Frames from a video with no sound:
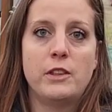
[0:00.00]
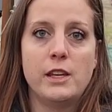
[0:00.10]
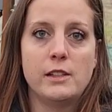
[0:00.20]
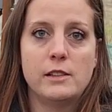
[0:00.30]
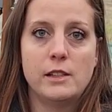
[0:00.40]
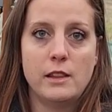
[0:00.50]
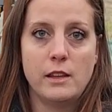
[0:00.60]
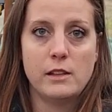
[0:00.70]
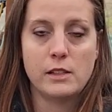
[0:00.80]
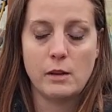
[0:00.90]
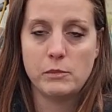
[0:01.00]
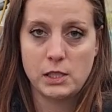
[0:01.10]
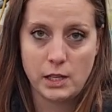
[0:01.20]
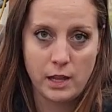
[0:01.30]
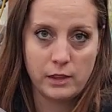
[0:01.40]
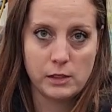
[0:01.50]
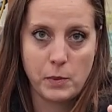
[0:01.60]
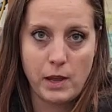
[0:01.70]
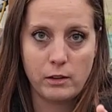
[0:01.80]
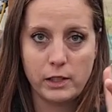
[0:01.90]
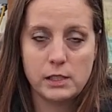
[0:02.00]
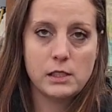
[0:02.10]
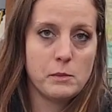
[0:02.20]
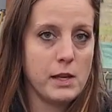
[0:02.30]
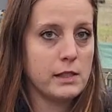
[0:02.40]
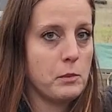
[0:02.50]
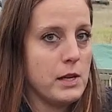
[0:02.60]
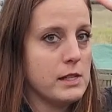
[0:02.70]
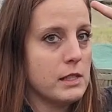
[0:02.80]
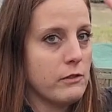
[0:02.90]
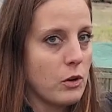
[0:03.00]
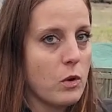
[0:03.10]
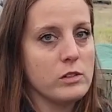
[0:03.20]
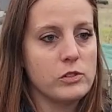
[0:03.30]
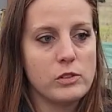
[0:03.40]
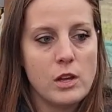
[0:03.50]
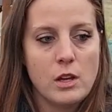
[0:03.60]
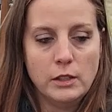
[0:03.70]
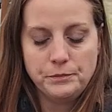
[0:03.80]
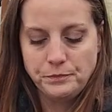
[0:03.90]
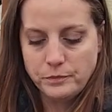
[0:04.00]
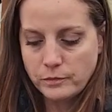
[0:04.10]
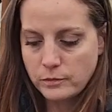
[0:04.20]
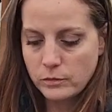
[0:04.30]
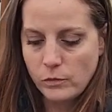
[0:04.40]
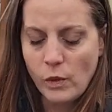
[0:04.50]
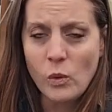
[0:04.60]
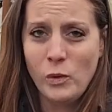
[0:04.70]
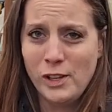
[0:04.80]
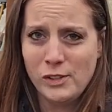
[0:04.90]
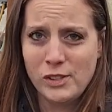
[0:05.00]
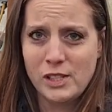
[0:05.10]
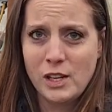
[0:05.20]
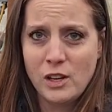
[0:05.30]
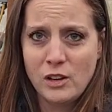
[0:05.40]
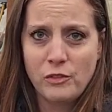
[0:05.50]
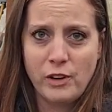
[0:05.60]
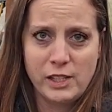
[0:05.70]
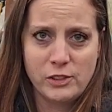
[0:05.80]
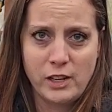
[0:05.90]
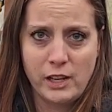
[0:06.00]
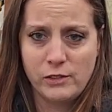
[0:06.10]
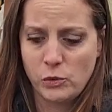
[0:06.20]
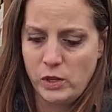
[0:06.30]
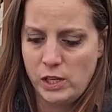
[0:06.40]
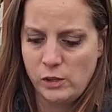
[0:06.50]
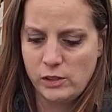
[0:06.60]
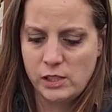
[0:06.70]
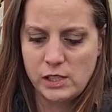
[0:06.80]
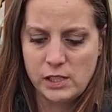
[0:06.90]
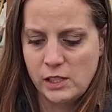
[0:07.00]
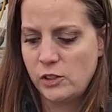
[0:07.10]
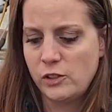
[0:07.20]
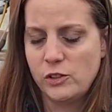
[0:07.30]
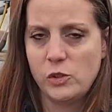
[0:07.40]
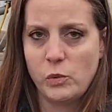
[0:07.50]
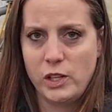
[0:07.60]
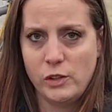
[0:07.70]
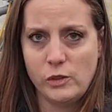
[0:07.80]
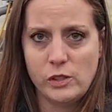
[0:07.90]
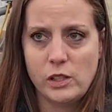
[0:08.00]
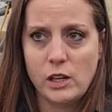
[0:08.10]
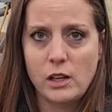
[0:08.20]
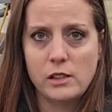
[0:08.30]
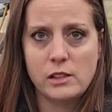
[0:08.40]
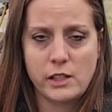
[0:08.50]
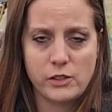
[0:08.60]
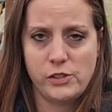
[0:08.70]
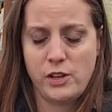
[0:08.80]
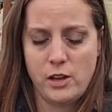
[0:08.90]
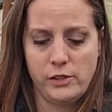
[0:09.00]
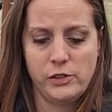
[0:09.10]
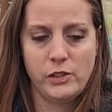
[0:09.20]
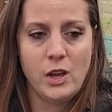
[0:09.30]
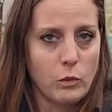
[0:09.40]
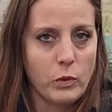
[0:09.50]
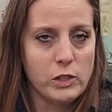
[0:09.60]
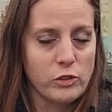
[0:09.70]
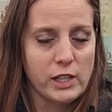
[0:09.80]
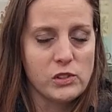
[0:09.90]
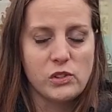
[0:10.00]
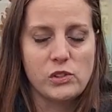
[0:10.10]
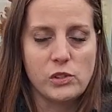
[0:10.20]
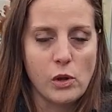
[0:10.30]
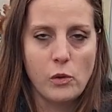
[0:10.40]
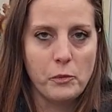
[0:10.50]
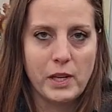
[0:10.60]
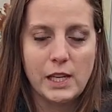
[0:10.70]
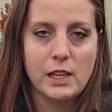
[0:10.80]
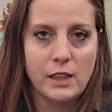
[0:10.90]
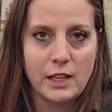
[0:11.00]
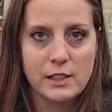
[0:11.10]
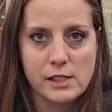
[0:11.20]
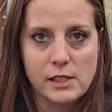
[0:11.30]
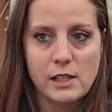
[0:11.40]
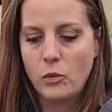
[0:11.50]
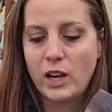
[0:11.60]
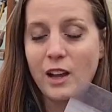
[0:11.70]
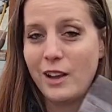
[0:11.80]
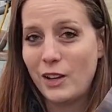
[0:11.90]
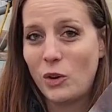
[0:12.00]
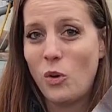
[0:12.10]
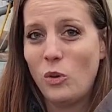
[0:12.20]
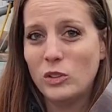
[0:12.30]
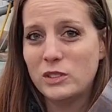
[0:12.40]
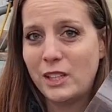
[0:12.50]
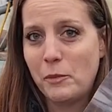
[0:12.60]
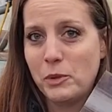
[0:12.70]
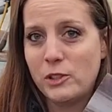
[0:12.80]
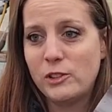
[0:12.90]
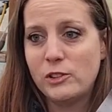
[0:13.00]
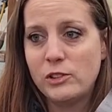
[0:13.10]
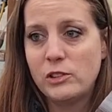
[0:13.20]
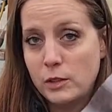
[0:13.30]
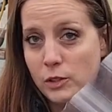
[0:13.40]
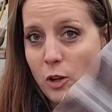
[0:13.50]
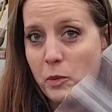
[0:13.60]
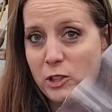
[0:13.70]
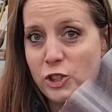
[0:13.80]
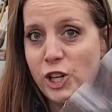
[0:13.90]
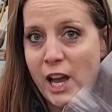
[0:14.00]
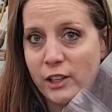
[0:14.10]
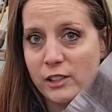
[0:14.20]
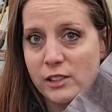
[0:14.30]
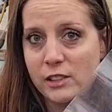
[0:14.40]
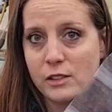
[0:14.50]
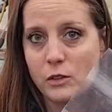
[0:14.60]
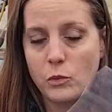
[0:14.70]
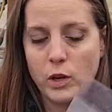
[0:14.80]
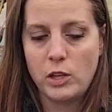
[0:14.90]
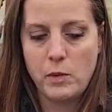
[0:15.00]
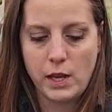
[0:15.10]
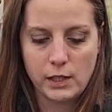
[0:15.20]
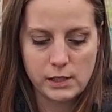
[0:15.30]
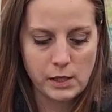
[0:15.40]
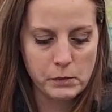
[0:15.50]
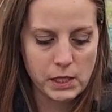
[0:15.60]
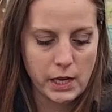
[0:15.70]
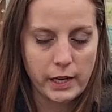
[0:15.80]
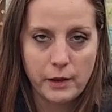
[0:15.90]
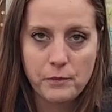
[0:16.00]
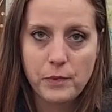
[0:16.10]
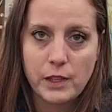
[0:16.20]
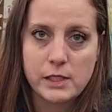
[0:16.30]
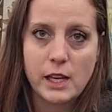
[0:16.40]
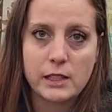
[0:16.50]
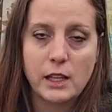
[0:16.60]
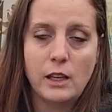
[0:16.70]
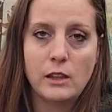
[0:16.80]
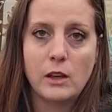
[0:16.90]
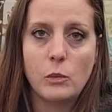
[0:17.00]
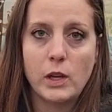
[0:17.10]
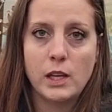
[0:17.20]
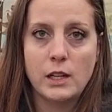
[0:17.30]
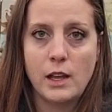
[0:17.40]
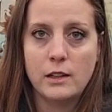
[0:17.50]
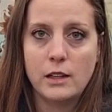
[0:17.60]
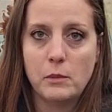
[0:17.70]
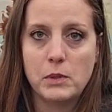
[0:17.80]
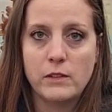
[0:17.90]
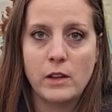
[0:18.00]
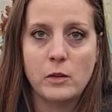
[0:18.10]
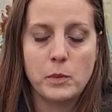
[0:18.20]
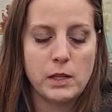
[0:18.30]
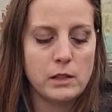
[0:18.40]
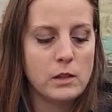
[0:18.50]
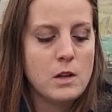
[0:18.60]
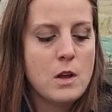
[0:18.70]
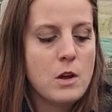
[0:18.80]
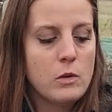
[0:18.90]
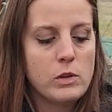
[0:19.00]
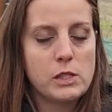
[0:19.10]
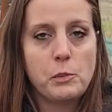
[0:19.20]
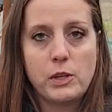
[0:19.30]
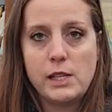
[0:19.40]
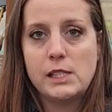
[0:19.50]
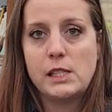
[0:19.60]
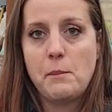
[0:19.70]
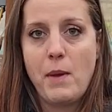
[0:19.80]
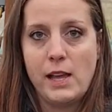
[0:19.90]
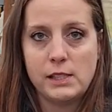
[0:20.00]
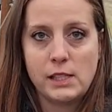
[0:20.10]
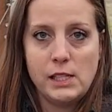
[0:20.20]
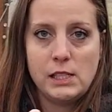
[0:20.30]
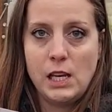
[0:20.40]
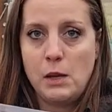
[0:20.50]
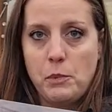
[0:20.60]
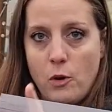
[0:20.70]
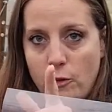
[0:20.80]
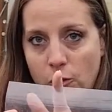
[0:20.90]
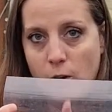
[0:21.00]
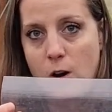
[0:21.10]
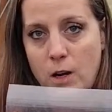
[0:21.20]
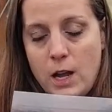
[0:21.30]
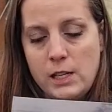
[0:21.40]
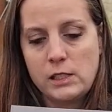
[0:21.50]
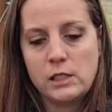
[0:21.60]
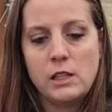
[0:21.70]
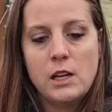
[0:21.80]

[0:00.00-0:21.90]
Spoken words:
things in the attempt to cut this paneling to make the peaks of our walls. We used razor knives, we used scissors, we used skill saws. We tried so many things. When cut in cold temperatures, this all but shatters when you make an attempt to cut it. The technique that we had ended up developing was putting some masking tape over our cut